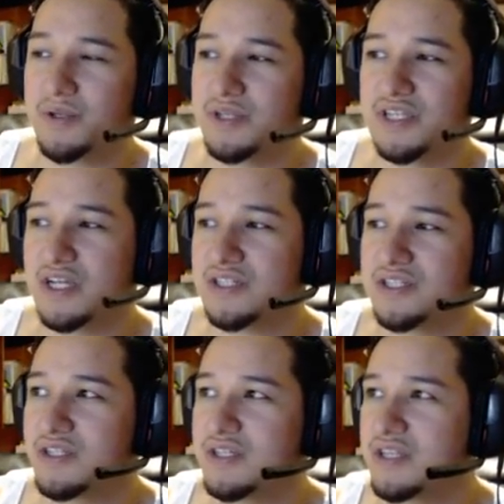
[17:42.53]
It's
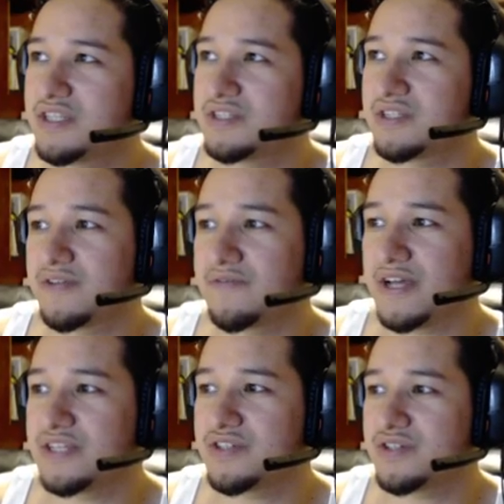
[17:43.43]
actually, this is like
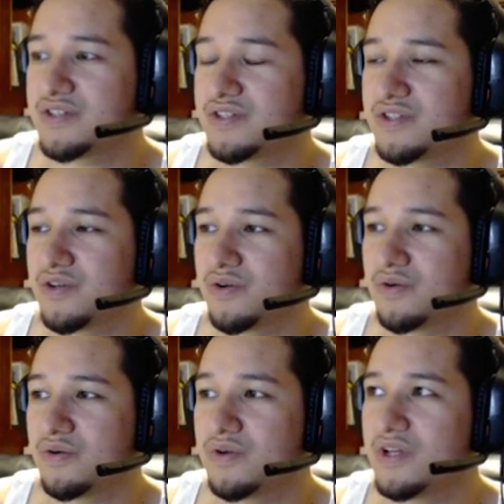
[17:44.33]
faster,
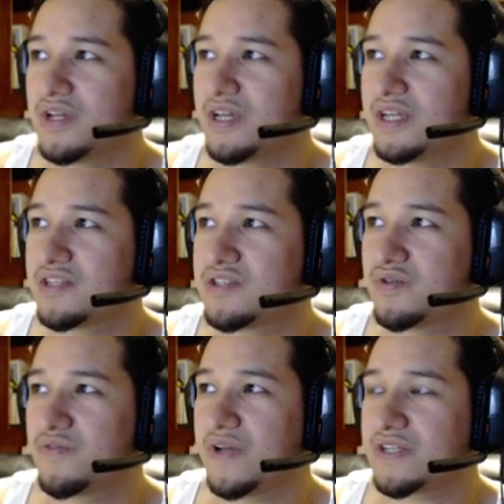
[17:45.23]
so it does do a
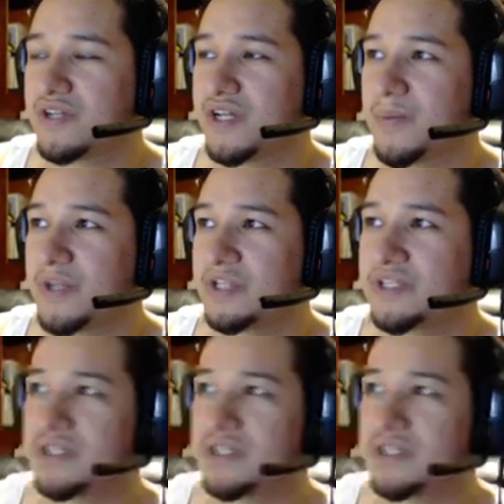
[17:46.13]
faster animation.